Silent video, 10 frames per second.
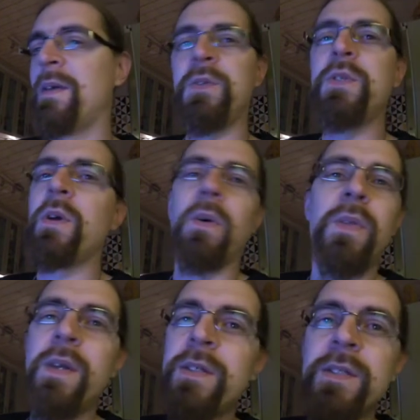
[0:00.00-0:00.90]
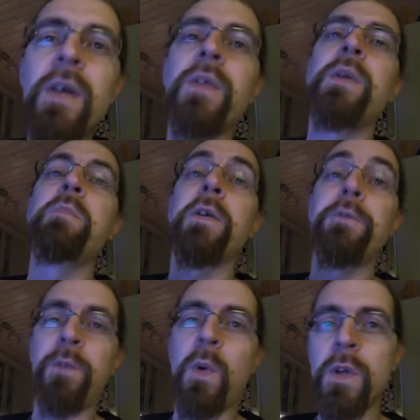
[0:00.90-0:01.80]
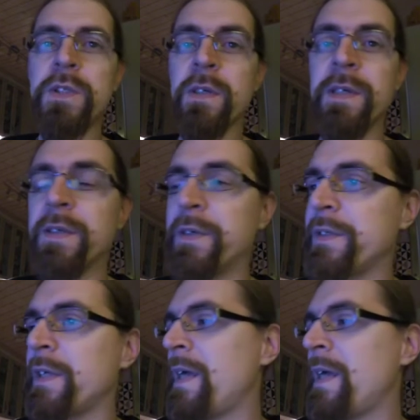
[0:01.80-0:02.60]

There is nothing but 4 cylinders.